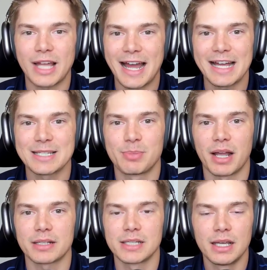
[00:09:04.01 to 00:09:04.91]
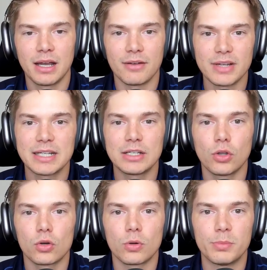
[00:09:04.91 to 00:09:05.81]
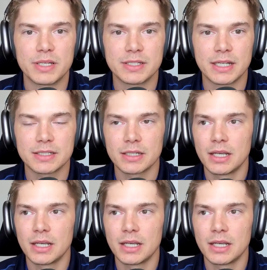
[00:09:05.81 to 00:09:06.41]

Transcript: aspect of any local business.